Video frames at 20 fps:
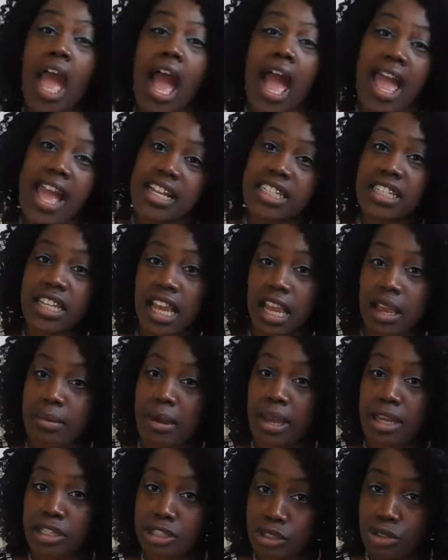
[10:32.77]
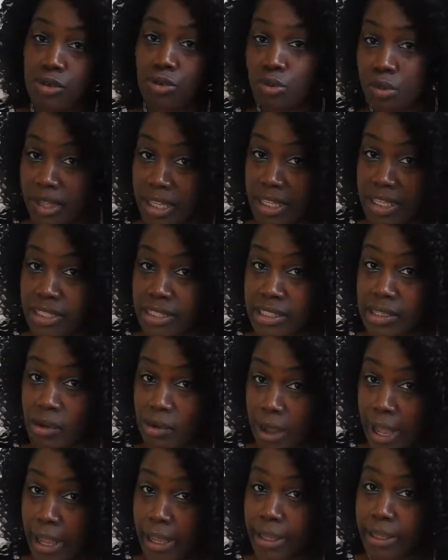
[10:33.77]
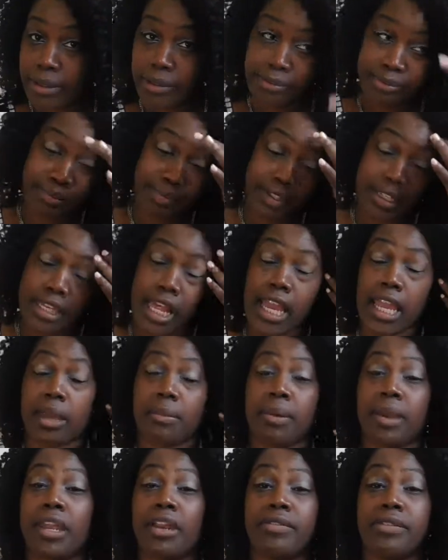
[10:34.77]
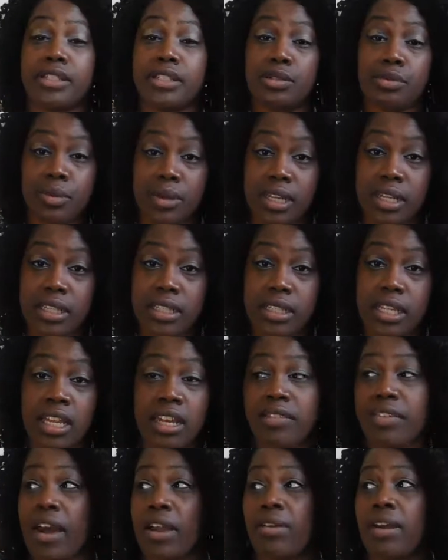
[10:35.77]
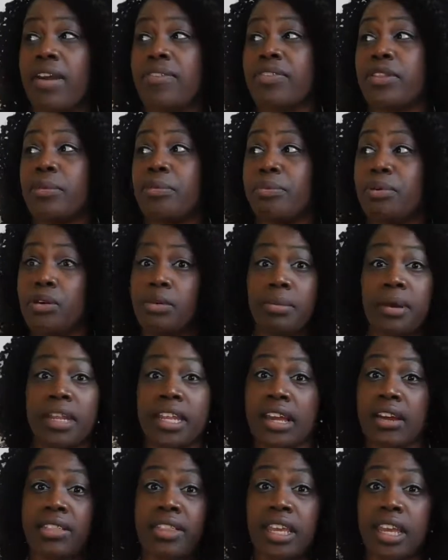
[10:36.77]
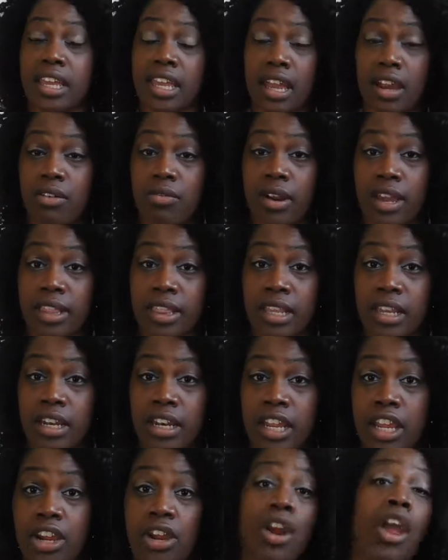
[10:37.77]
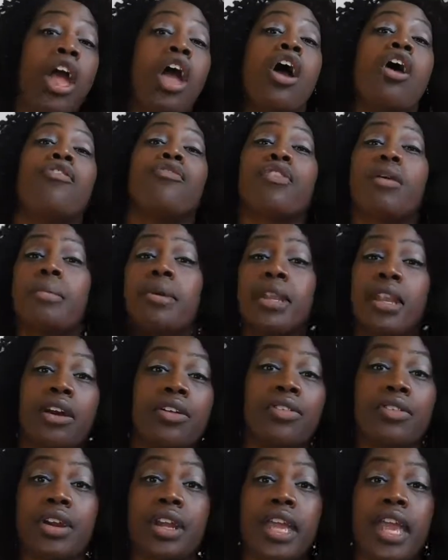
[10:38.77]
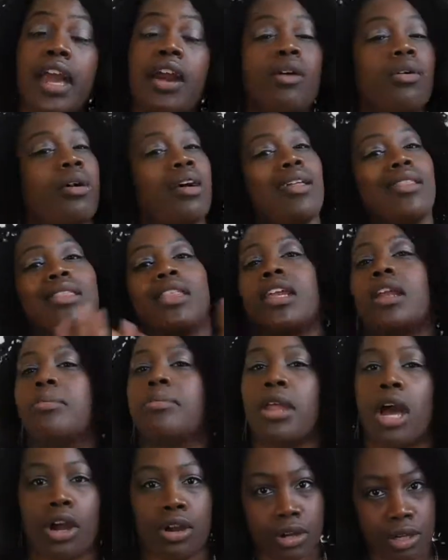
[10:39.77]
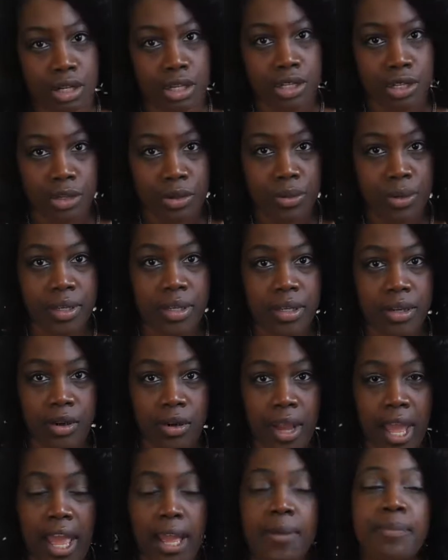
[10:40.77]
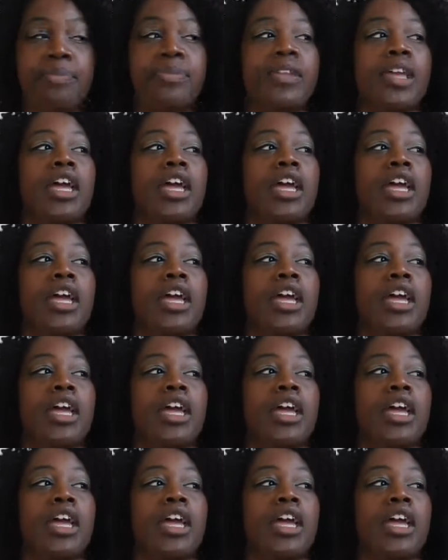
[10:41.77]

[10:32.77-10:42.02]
I actually came back in 2 weeks, okay? Because I get paid every 2 weeks. And if I don't have to pull money out the account right then and there from another account, then I'm not going to do it, okay?